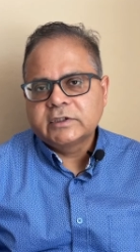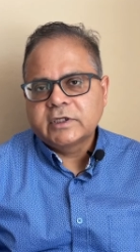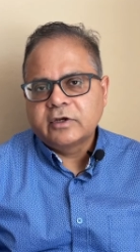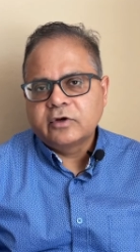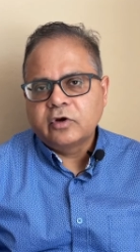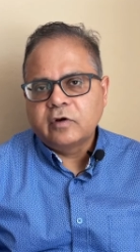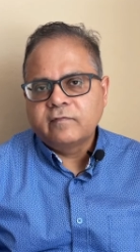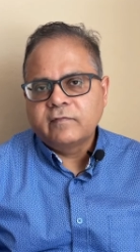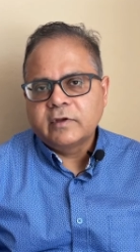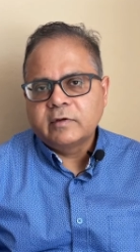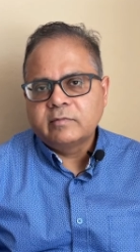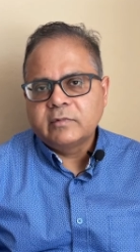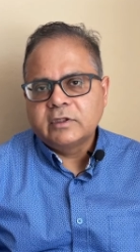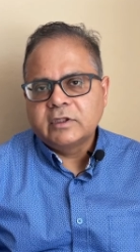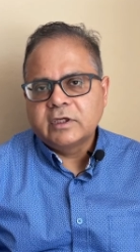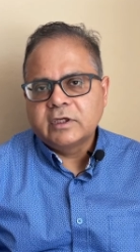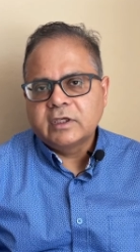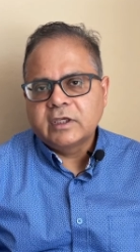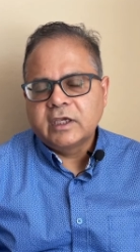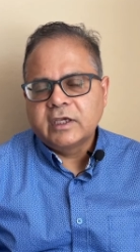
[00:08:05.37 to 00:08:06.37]
can often be
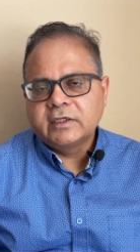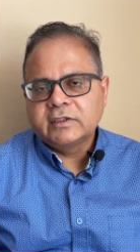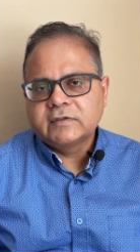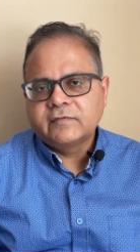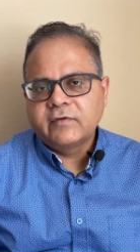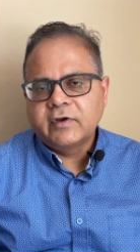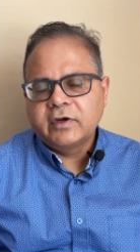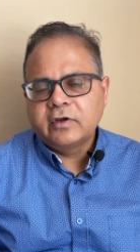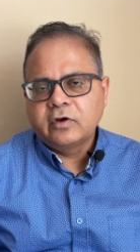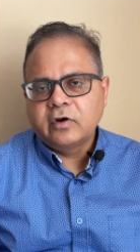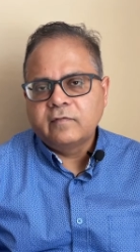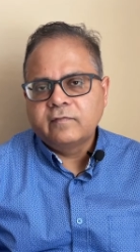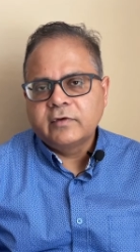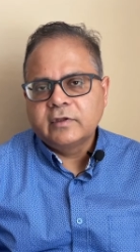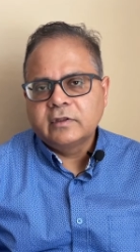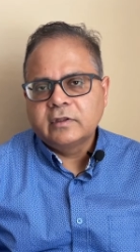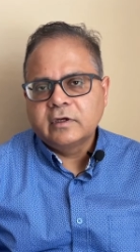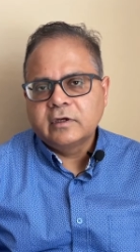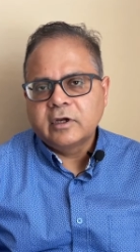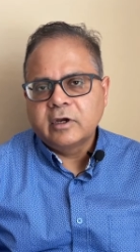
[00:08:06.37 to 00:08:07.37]
the case. Very
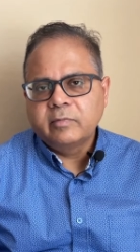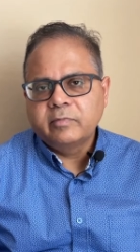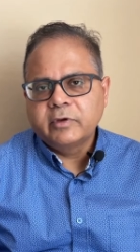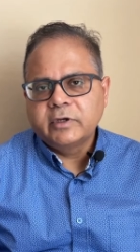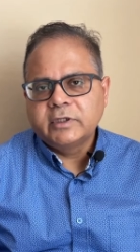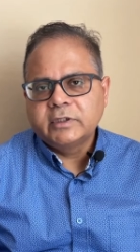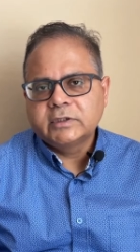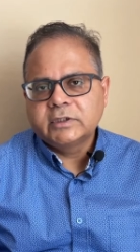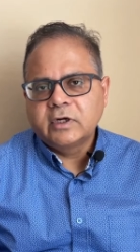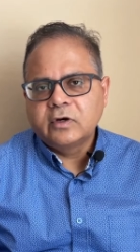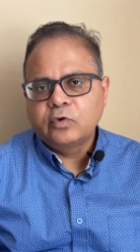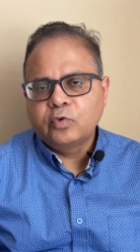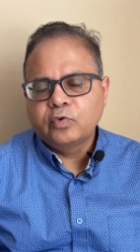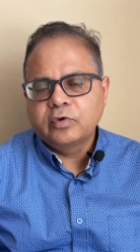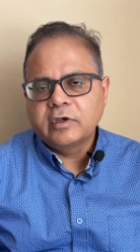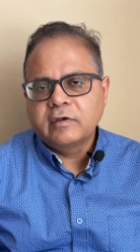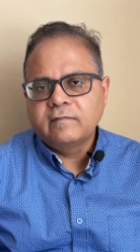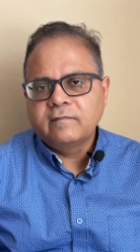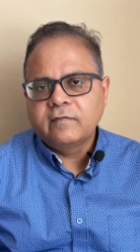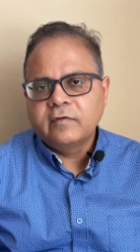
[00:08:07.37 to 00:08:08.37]
often the companies are
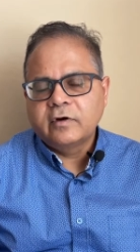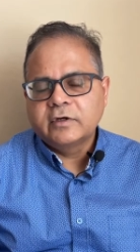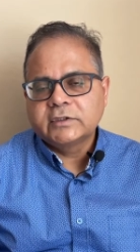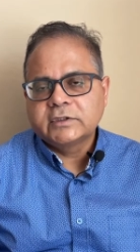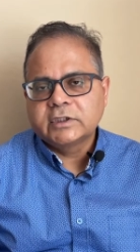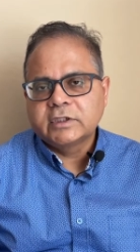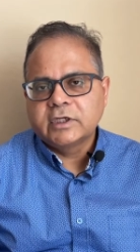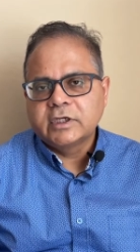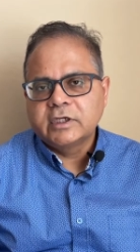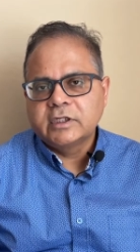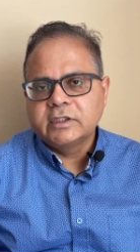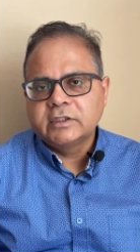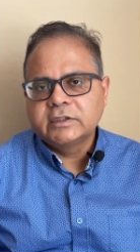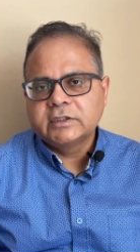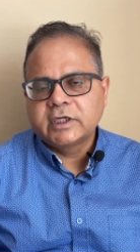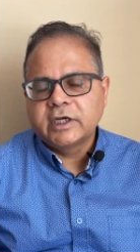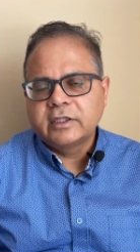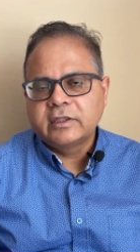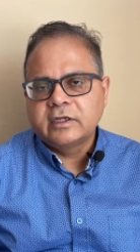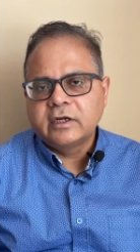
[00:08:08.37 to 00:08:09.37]
looking for skills,
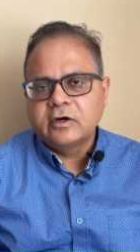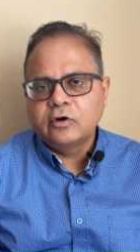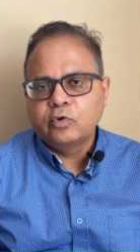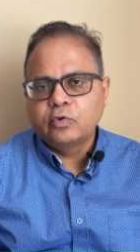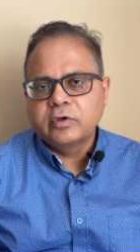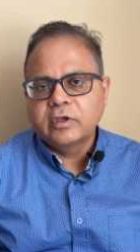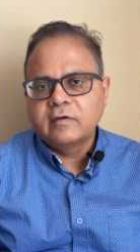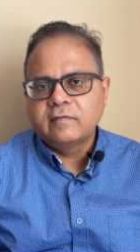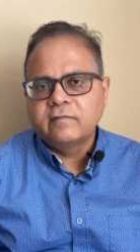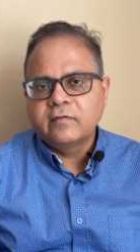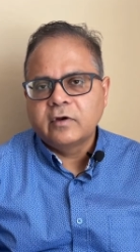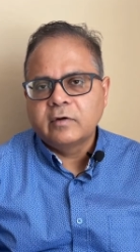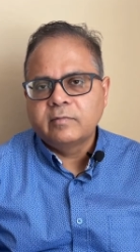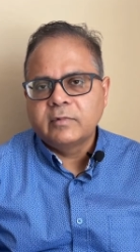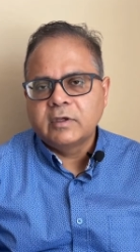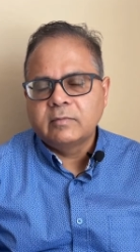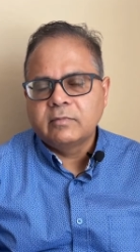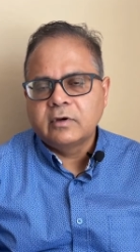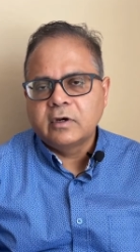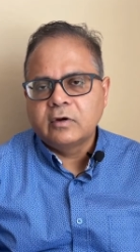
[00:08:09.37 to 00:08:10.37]
and they are looking for
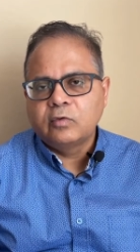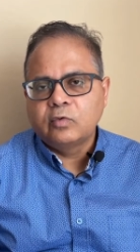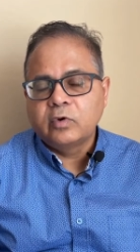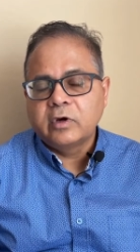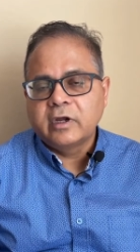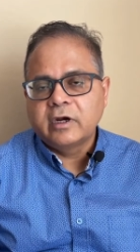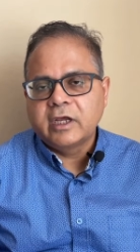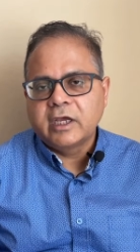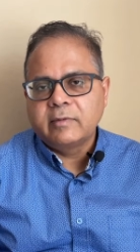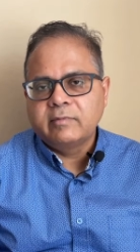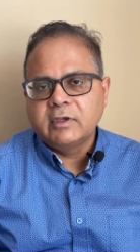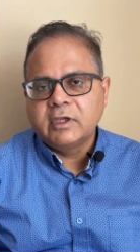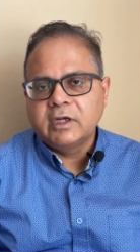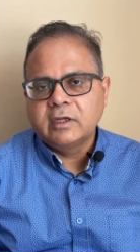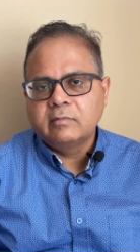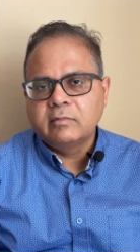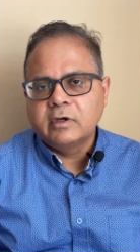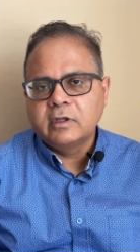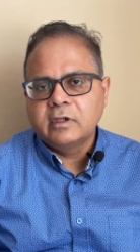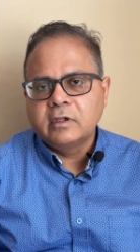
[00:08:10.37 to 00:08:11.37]
people who are
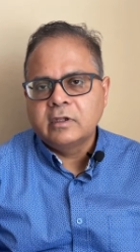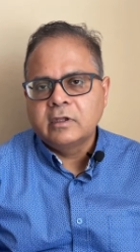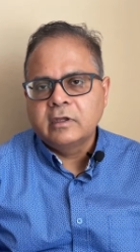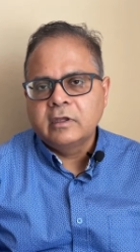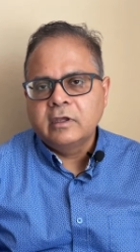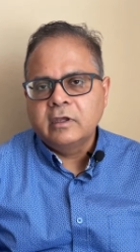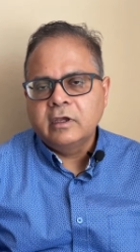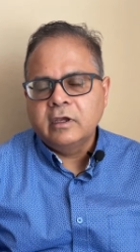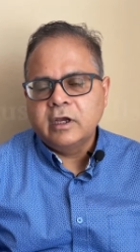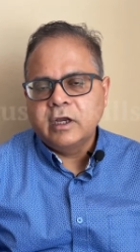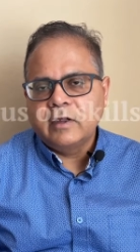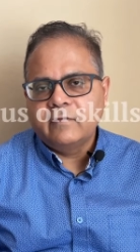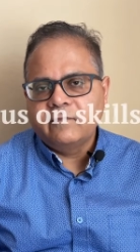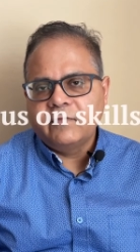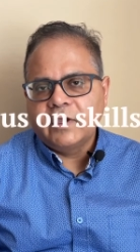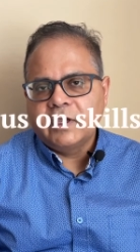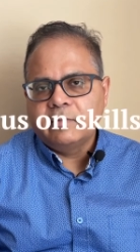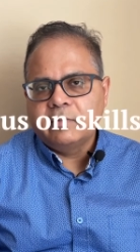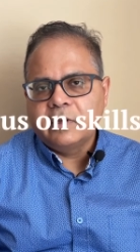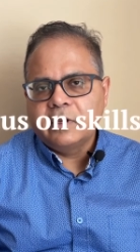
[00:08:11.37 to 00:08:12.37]
amenable,
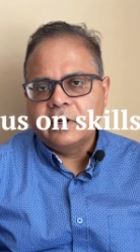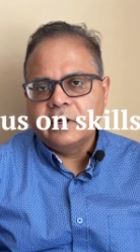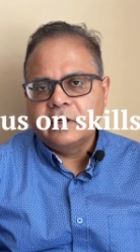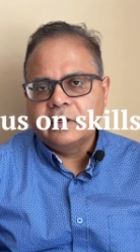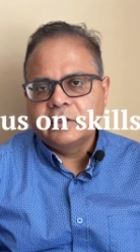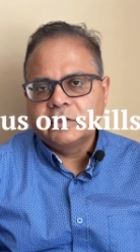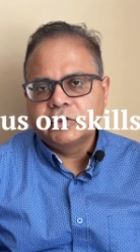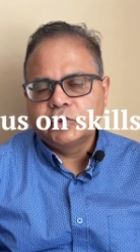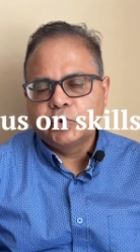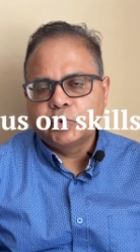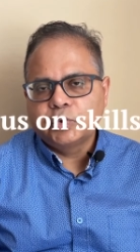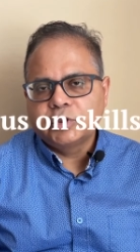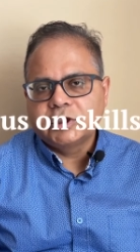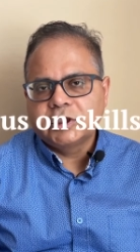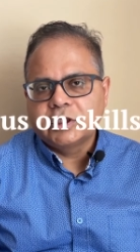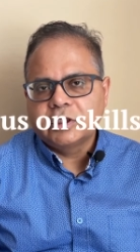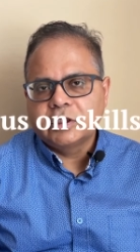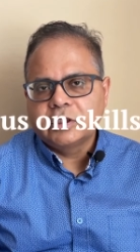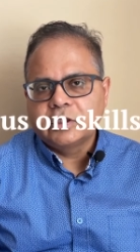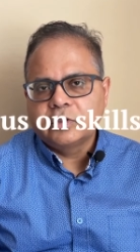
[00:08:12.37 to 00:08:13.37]
affable,
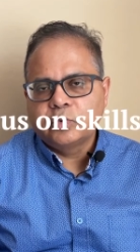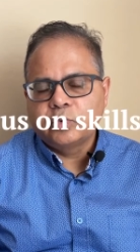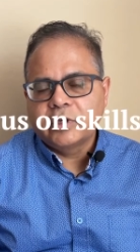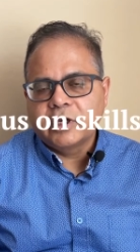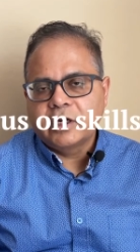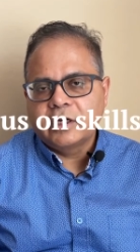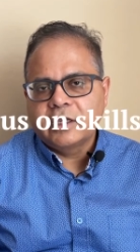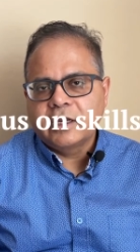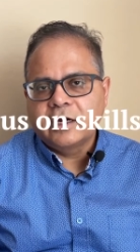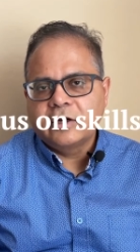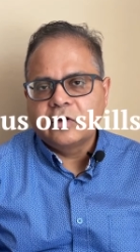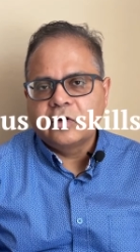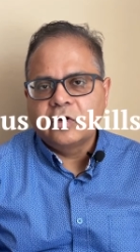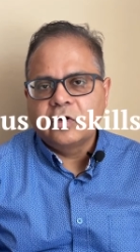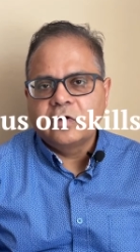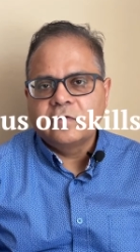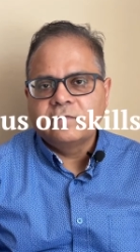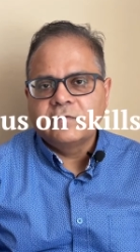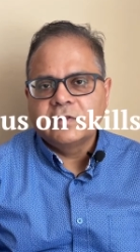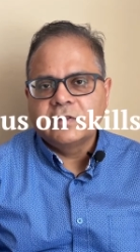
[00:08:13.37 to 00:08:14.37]
social, who can get
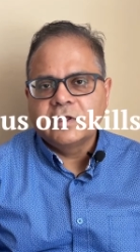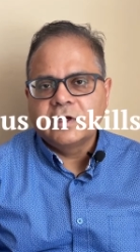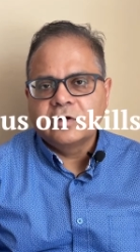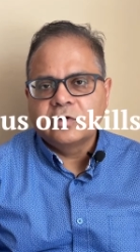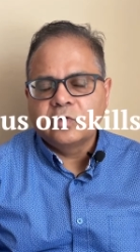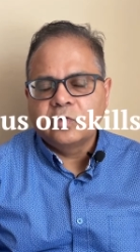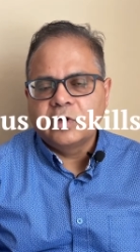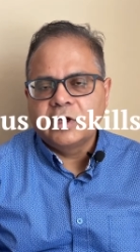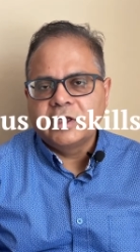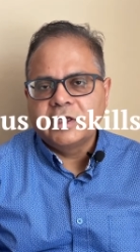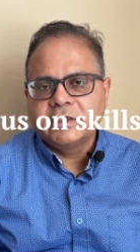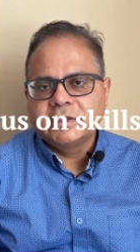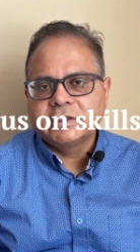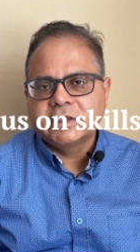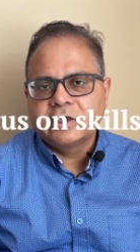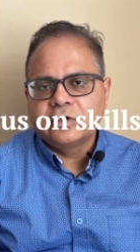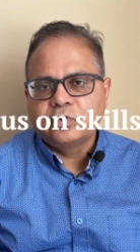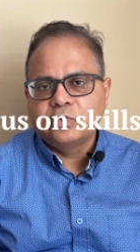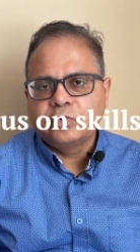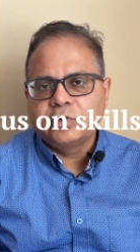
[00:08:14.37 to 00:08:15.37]
along with their colleagues
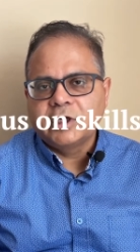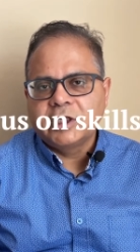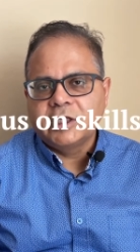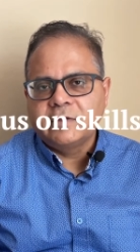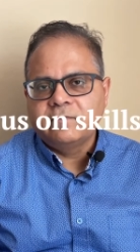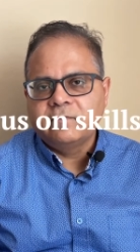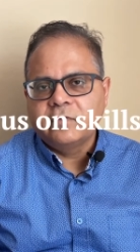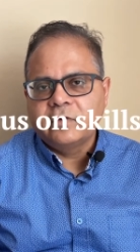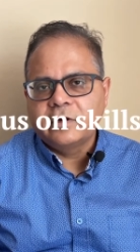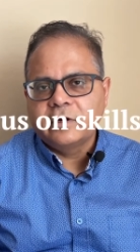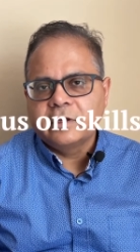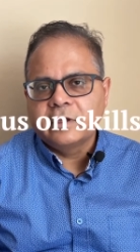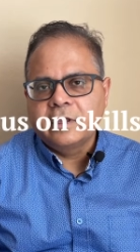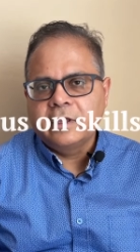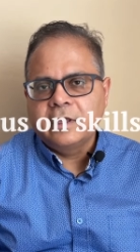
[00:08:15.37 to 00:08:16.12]
and do teamwork.